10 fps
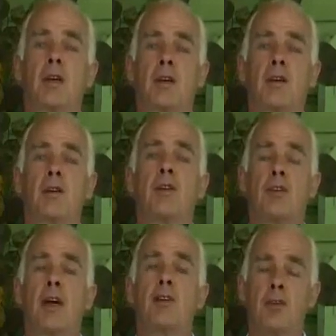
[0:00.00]
the
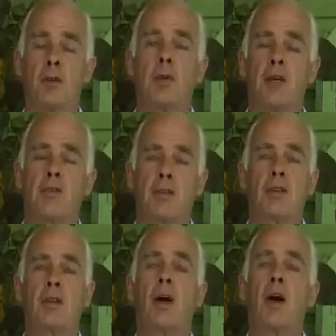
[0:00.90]
sides of the
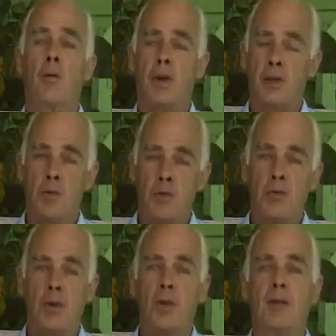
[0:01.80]
basin, when it
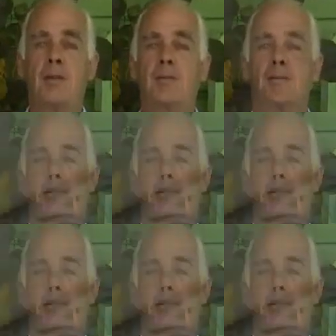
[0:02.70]
was full.